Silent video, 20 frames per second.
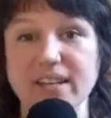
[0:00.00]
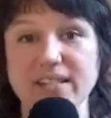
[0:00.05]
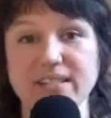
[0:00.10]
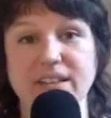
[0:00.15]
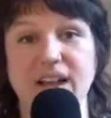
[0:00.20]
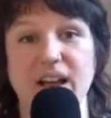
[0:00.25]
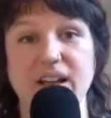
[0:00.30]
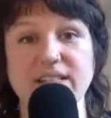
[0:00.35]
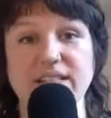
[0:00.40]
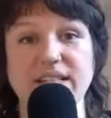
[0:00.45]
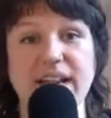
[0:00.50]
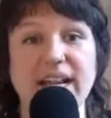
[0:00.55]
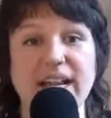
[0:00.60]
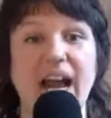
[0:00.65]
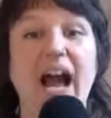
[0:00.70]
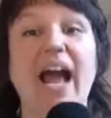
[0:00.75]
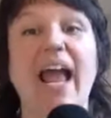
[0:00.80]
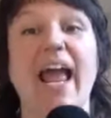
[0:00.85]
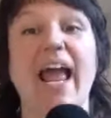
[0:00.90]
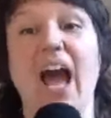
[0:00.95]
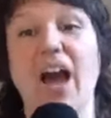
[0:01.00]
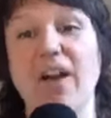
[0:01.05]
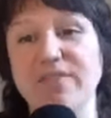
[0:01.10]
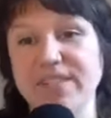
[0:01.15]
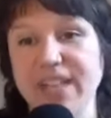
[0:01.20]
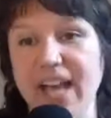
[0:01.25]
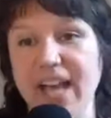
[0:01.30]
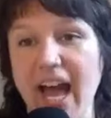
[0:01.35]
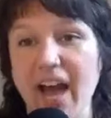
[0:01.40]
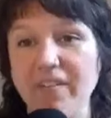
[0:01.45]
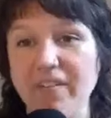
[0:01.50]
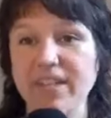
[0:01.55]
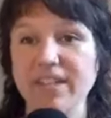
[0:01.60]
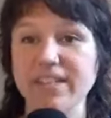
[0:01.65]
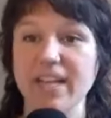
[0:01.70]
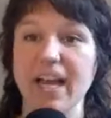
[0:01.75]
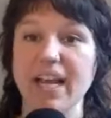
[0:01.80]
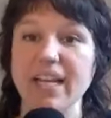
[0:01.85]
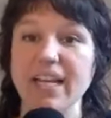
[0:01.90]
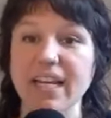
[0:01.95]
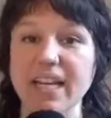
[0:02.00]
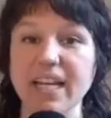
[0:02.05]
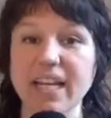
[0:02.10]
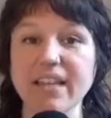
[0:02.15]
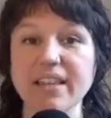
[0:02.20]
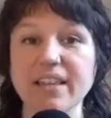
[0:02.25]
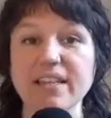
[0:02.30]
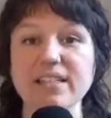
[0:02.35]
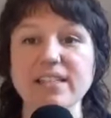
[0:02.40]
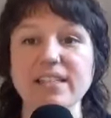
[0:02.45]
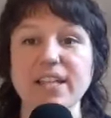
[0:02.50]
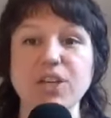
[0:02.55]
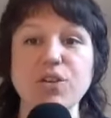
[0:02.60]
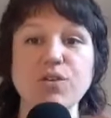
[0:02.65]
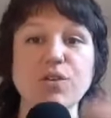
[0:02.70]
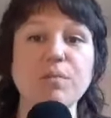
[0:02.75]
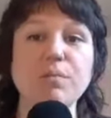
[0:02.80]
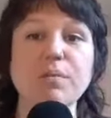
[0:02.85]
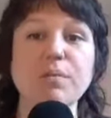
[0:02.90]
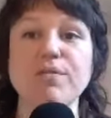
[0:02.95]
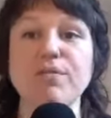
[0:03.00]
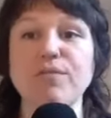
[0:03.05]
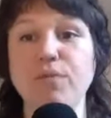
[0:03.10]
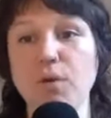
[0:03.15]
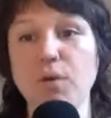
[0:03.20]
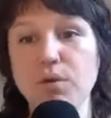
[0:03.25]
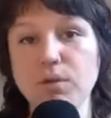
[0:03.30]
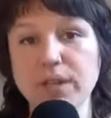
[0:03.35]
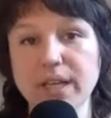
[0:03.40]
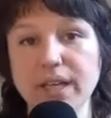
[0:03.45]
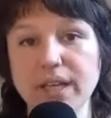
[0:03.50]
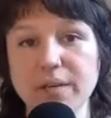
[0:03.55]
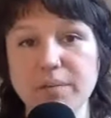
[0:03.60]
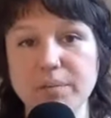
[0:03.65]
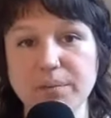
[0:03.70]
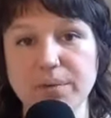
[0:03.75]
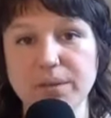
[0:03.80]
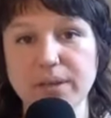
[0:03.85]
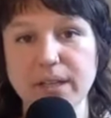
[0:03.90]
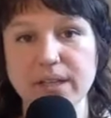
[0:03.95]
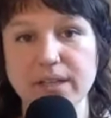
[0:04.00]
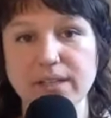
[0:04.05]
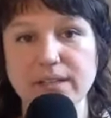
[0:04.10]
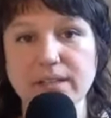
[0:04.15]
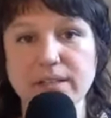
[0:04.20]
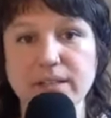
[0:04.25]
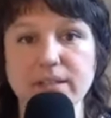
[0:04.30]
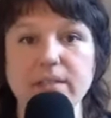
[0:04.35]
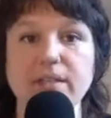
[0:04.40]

It's not yeah. saying I have to have this. I need this. Like you can it's be fully complete.